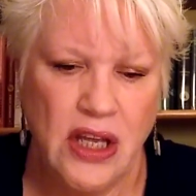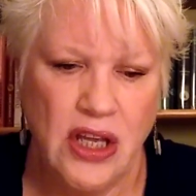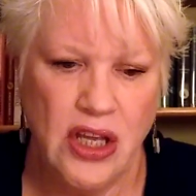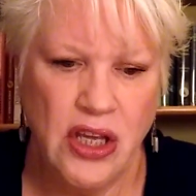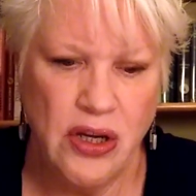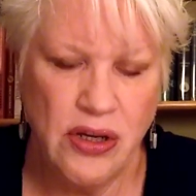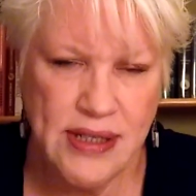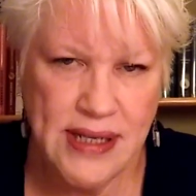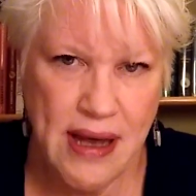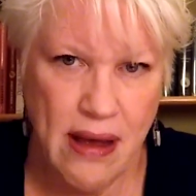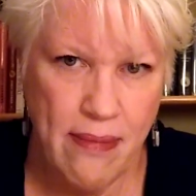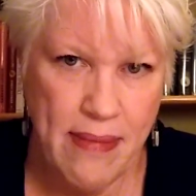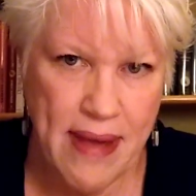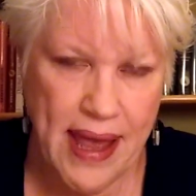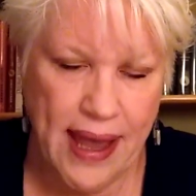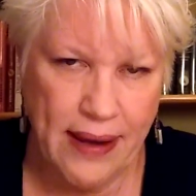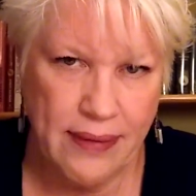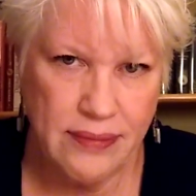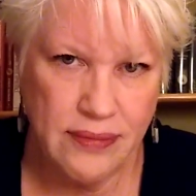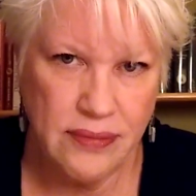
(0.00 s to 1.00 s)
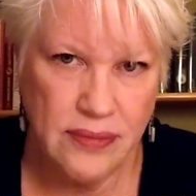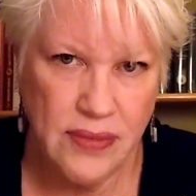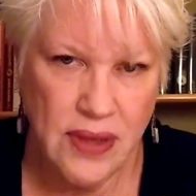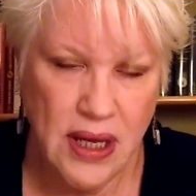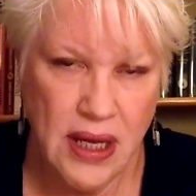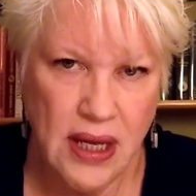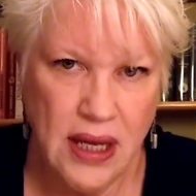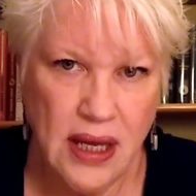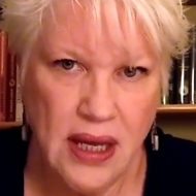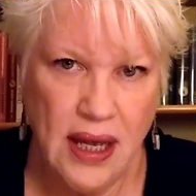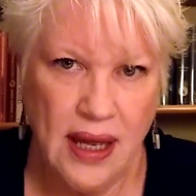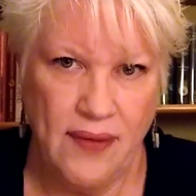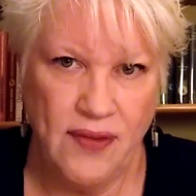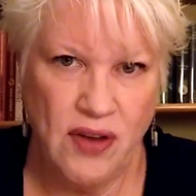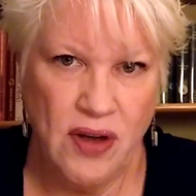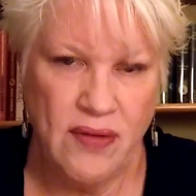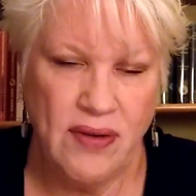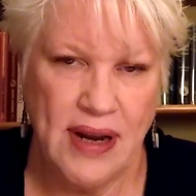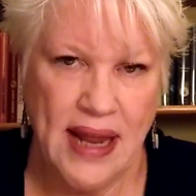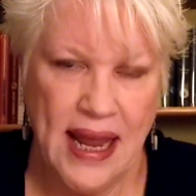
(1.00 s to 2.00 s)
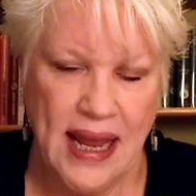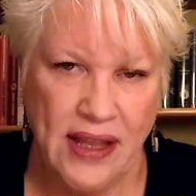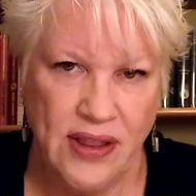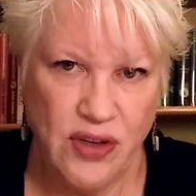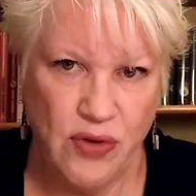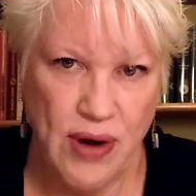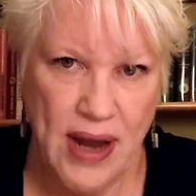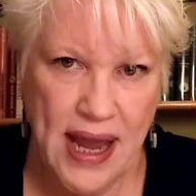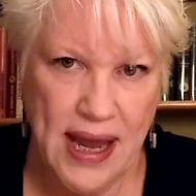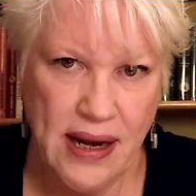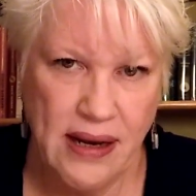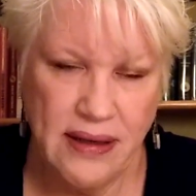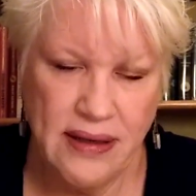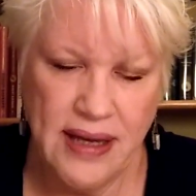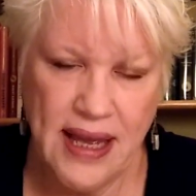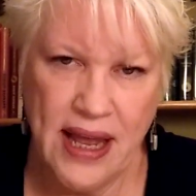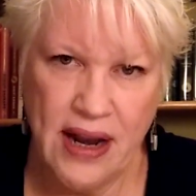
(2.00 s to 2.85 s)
you tell me, if you have an 8th grade